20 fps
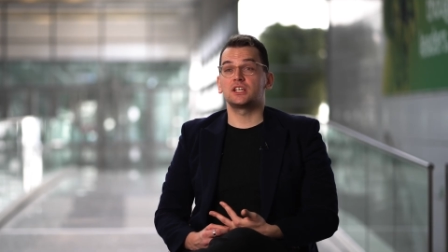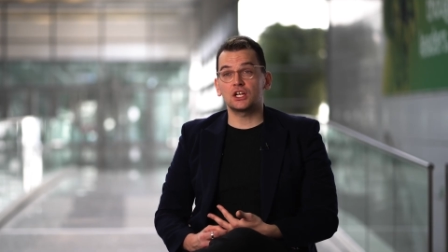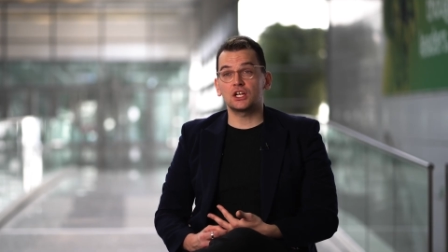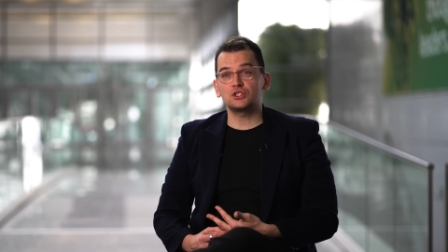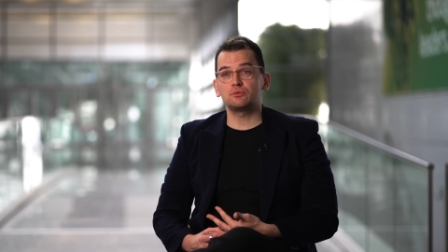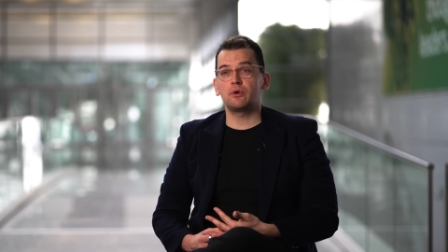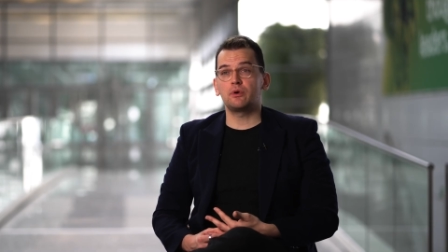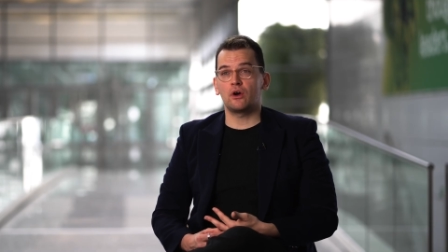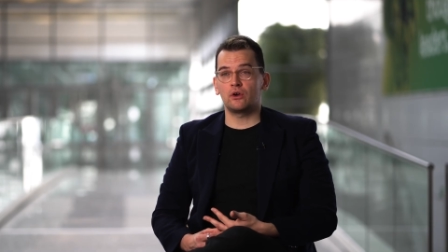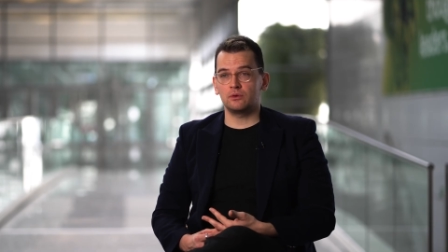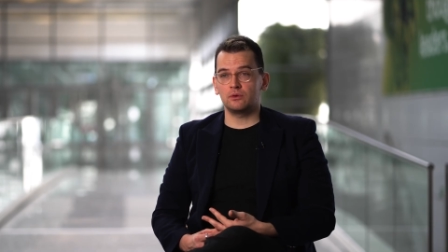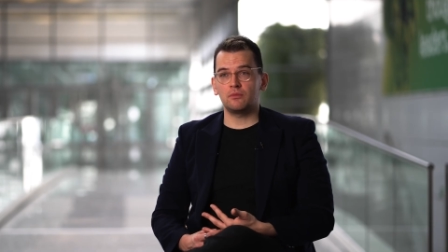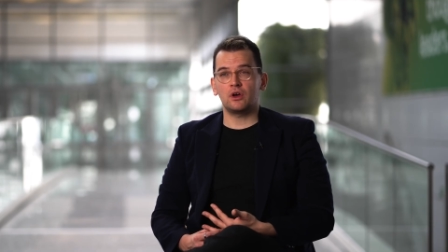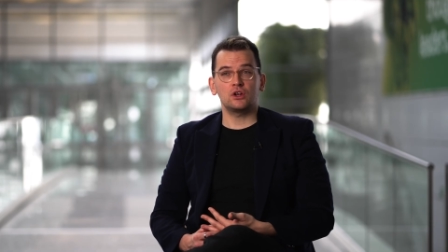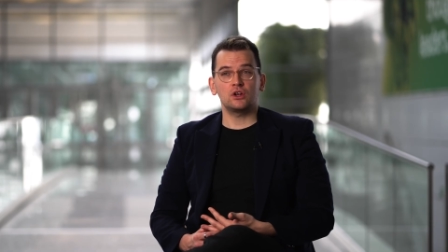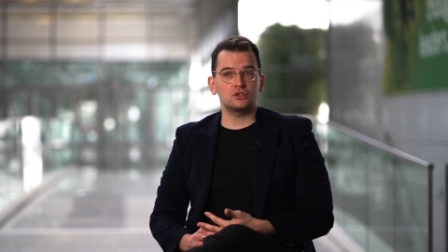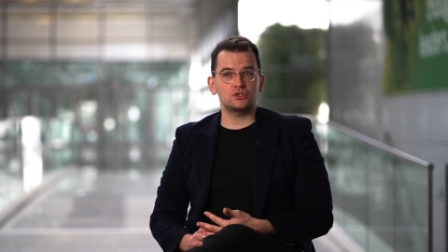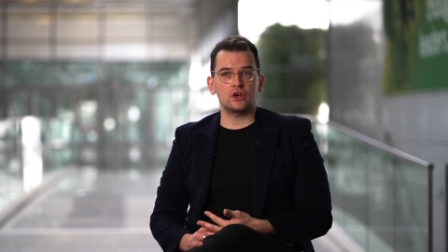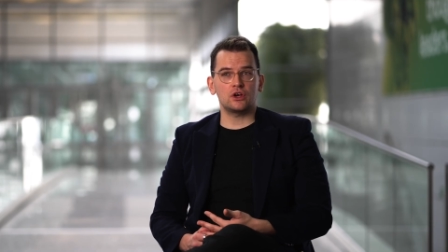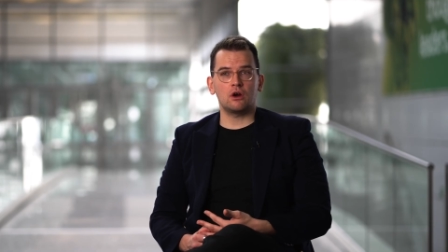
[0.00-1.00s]
touchpoint
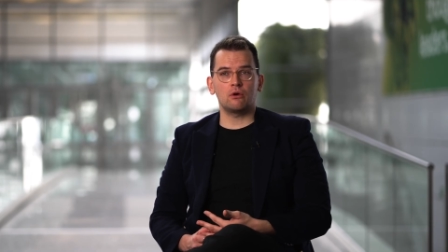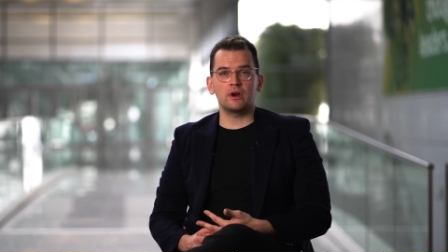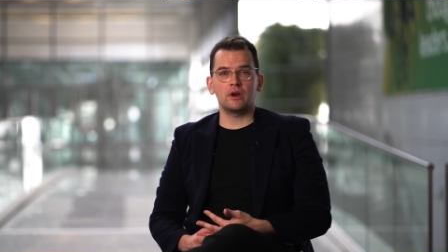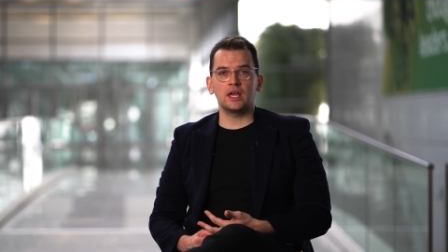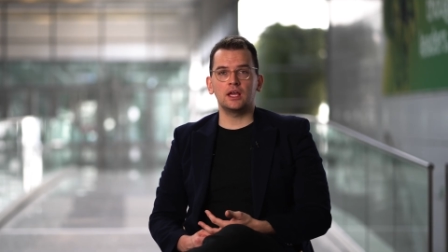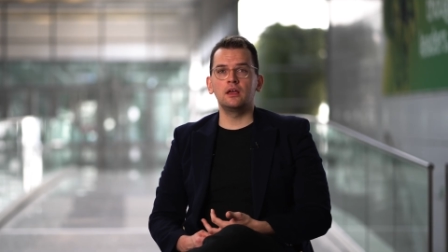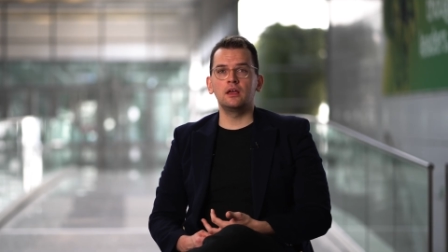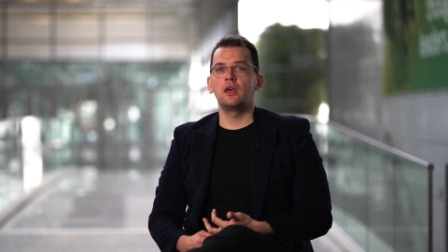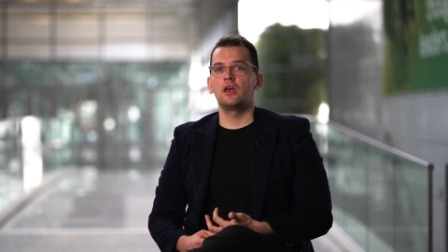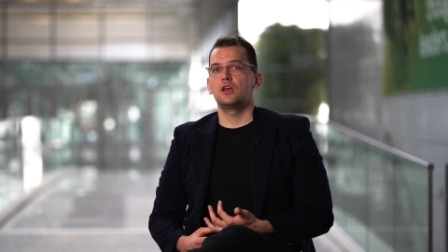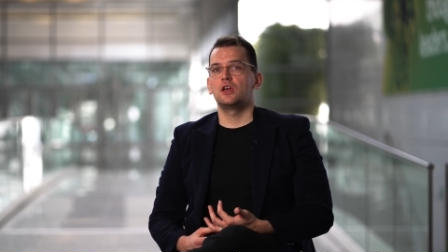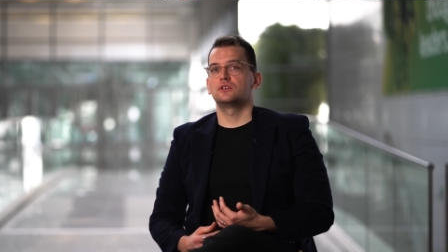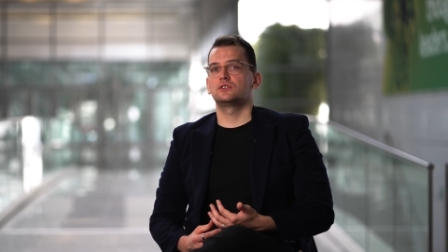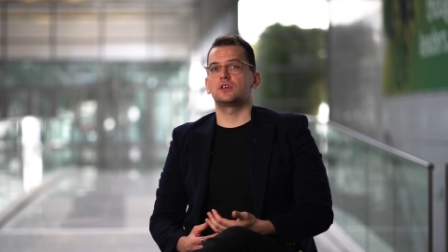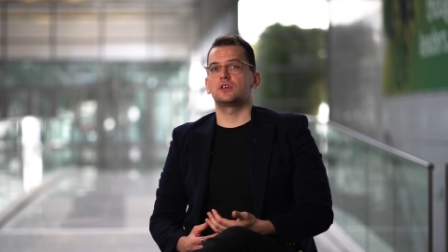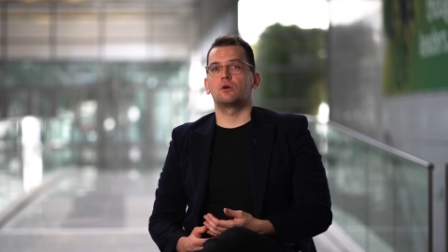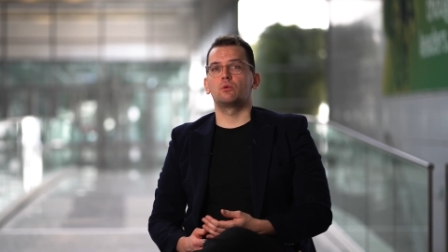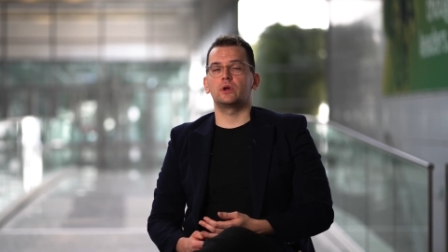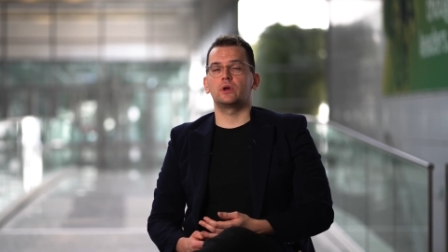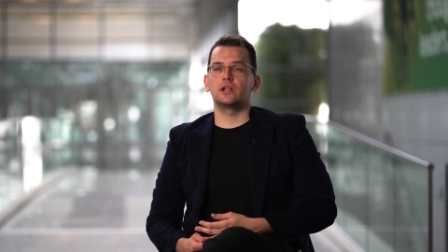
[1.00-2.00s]
monitoring.
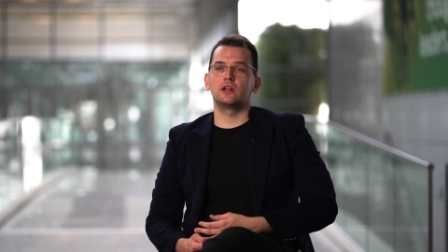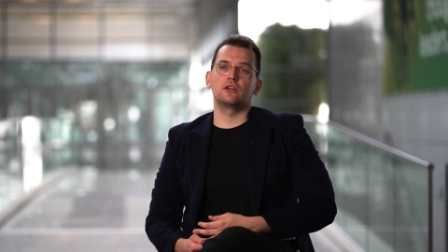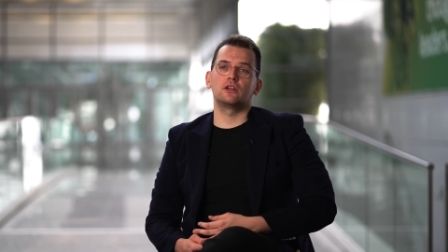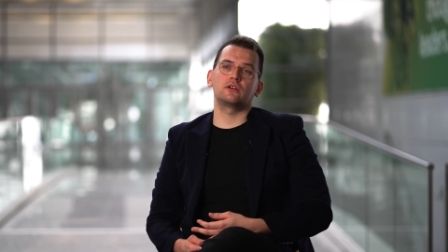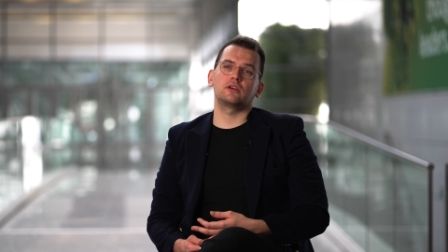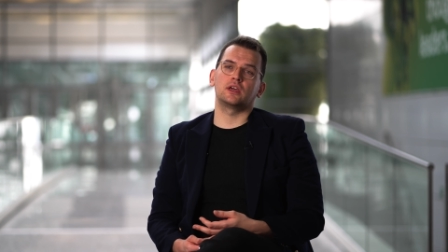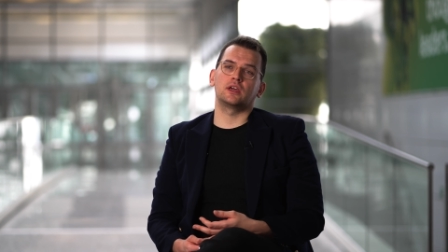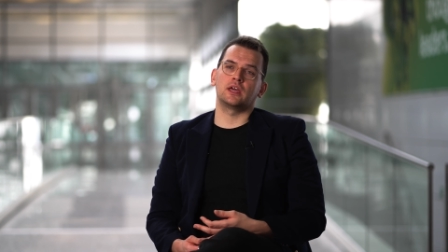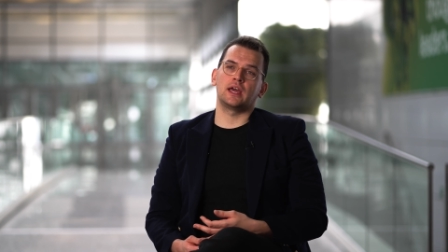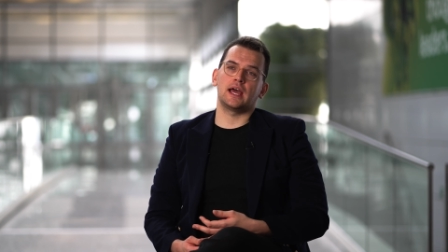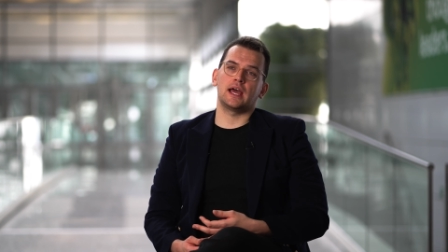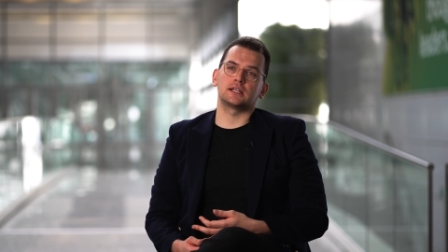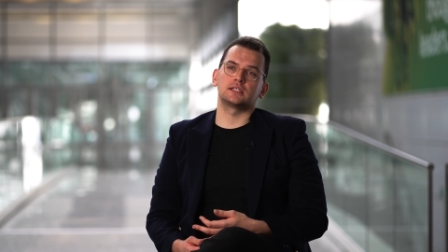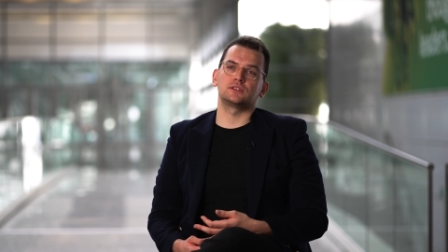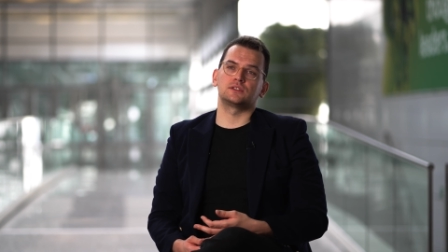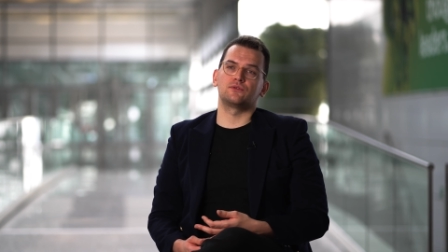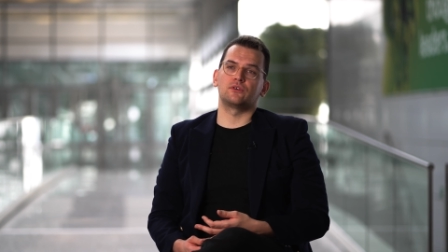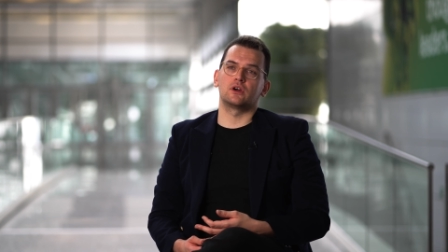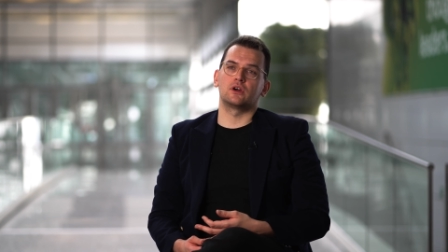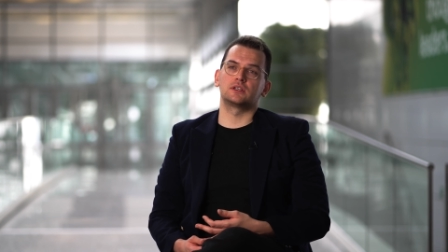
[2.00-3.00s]
So we are looking at,
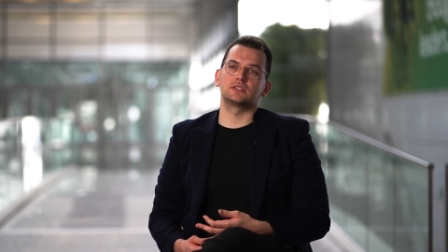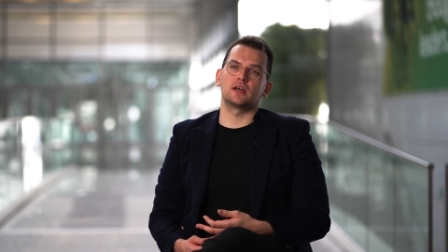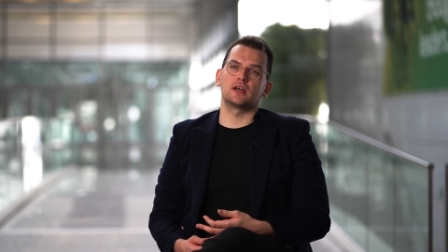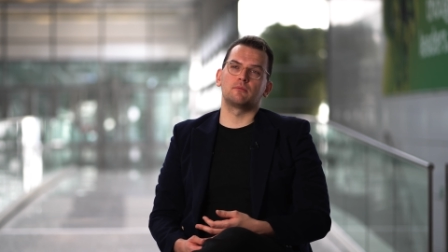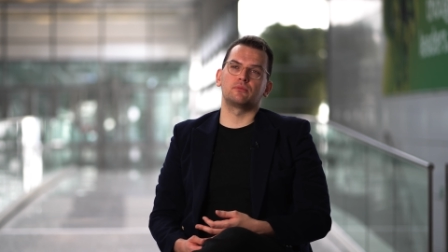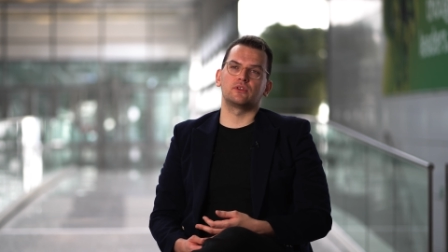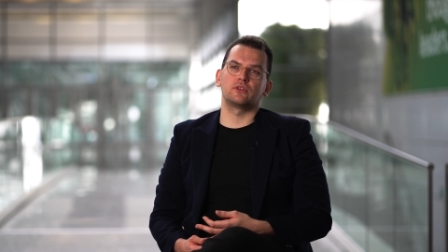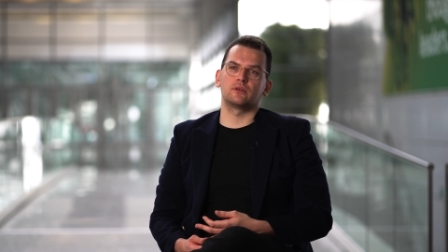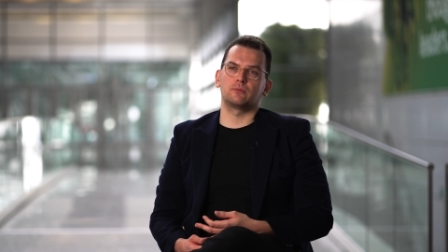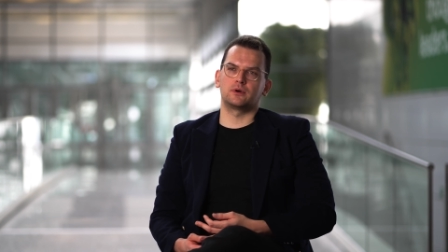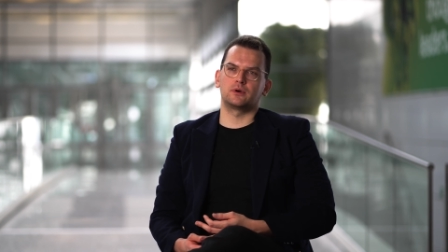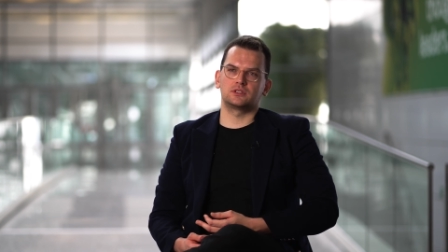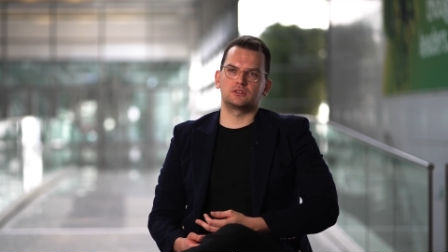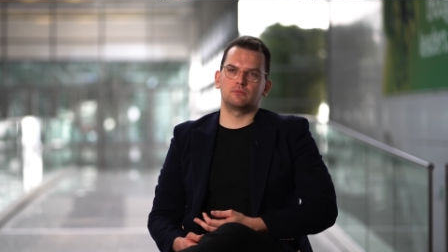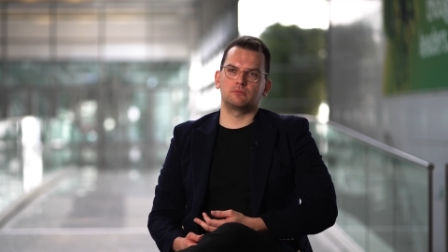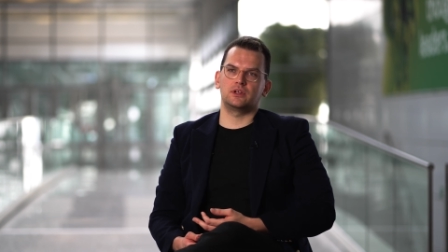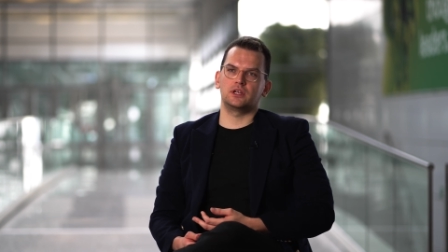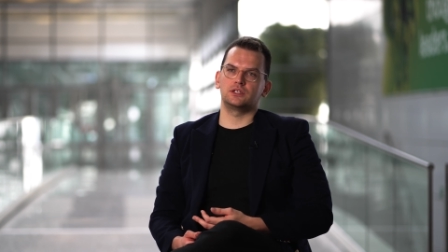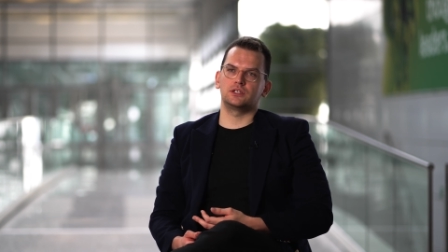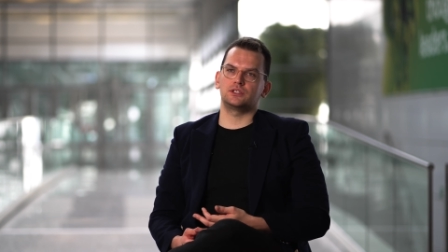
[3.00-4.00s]
for example, the
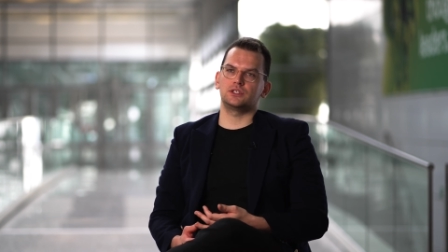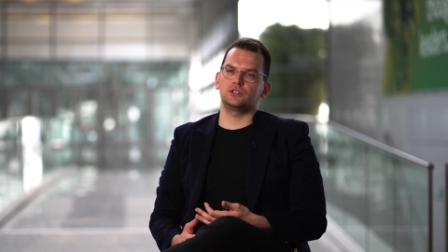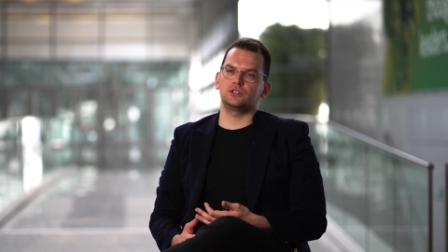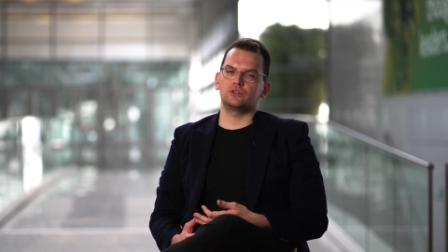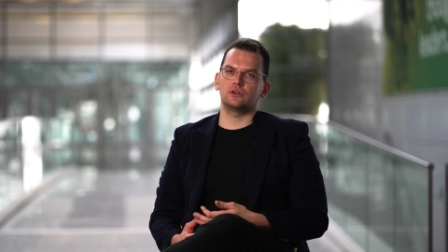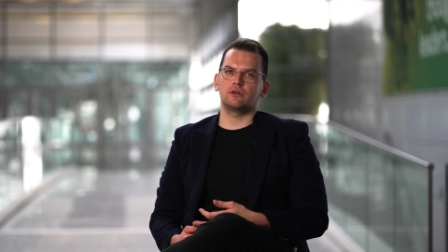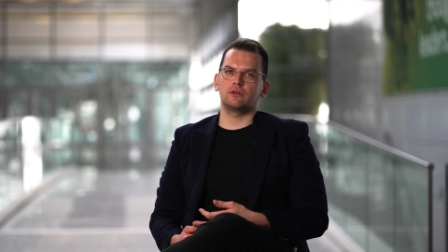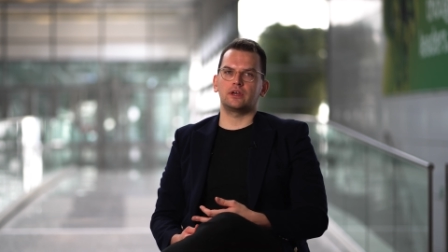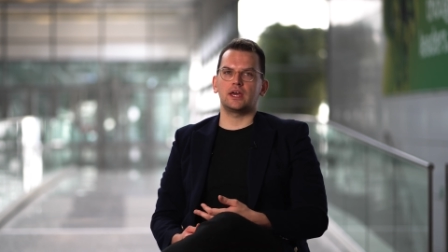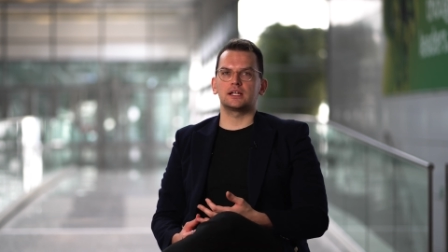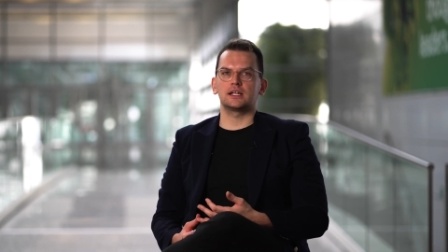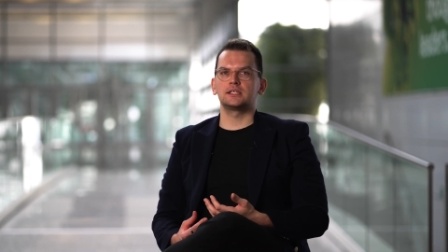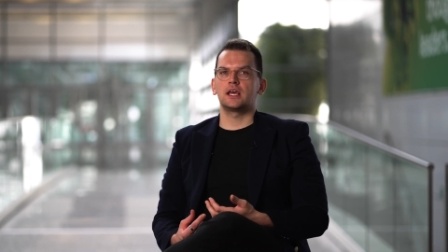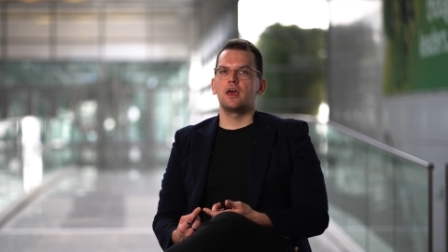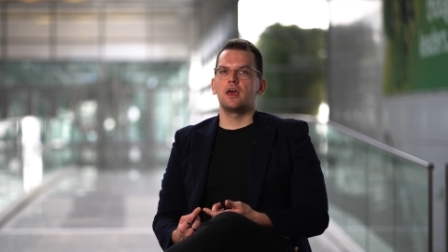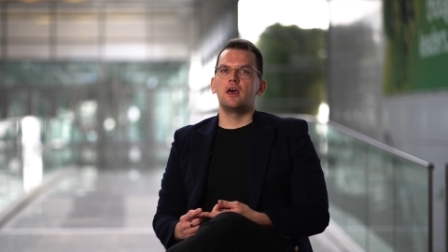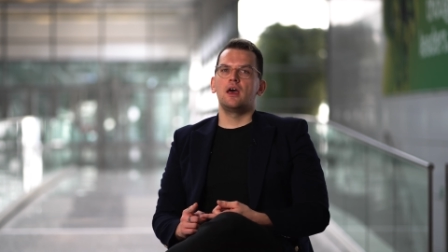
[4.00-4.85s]
possibility to look at